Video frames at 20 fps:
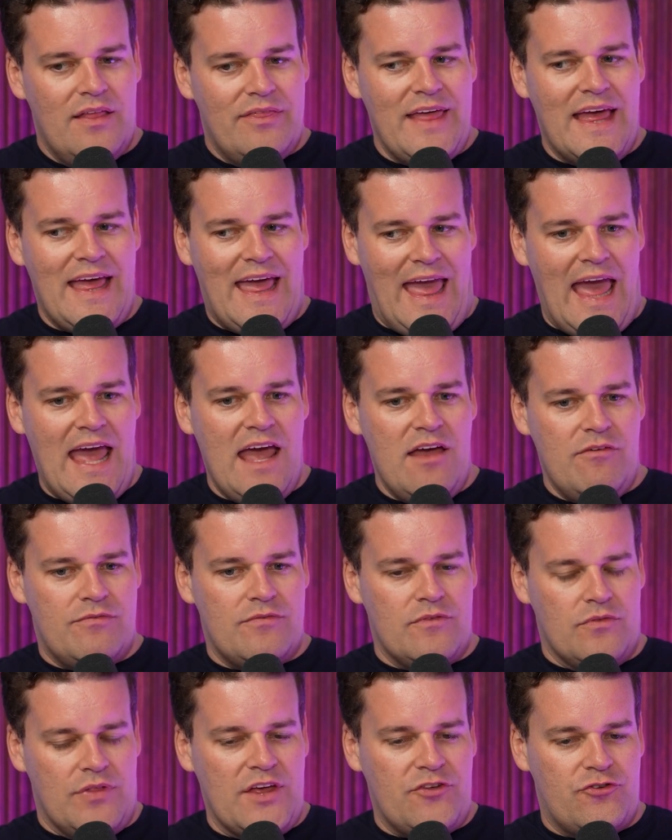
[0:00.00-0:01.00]

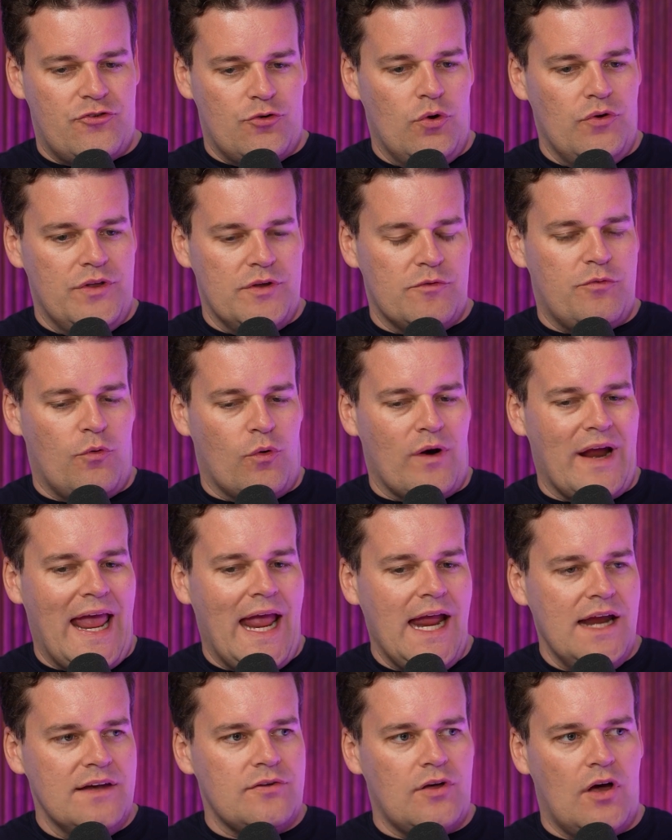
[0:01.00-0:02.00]
They sold it for
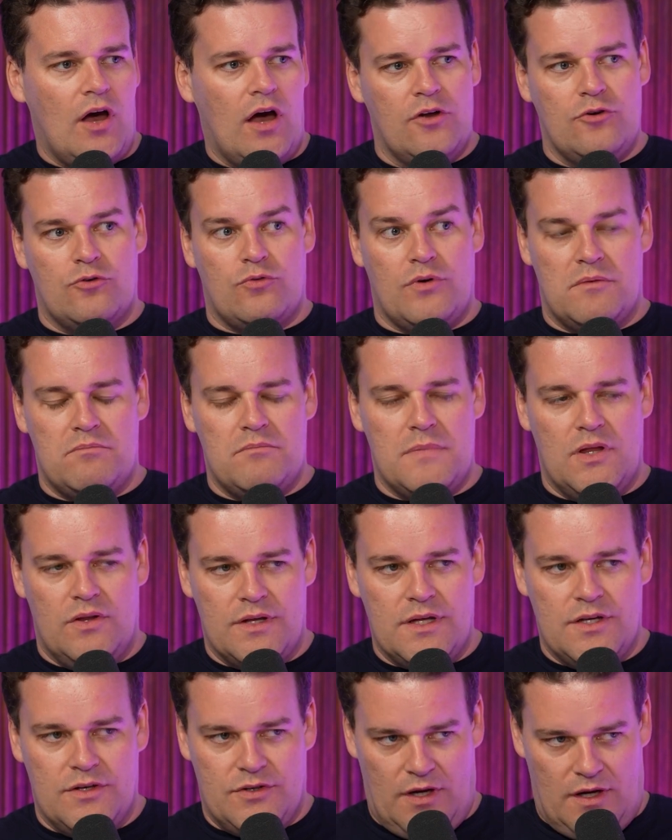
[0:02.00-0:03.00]
$800
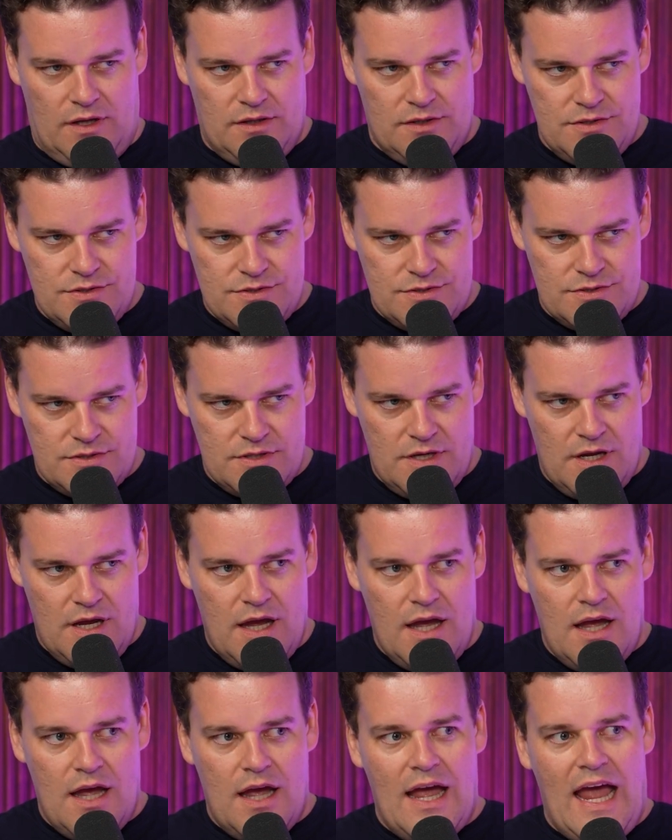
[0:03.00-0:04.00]
million.
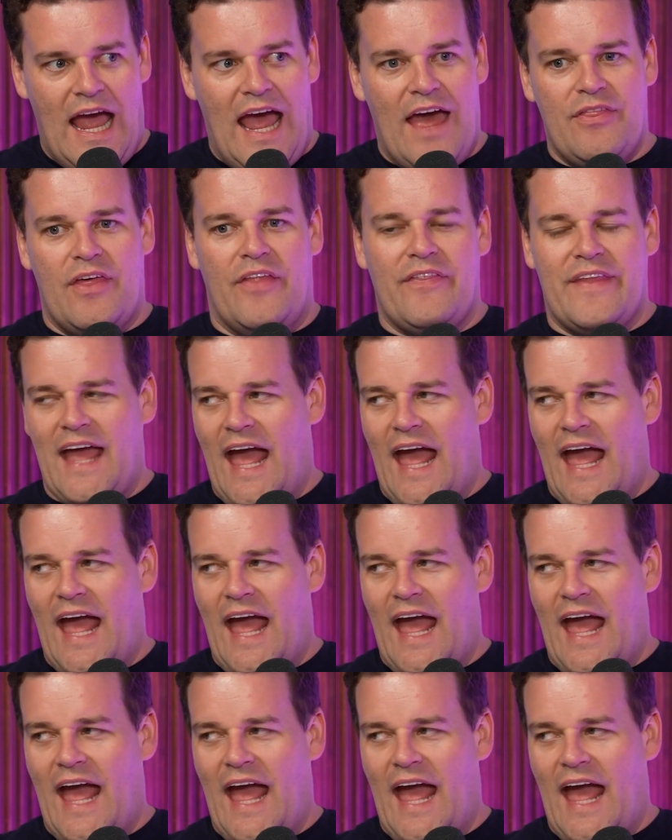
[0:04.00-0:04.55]
And then the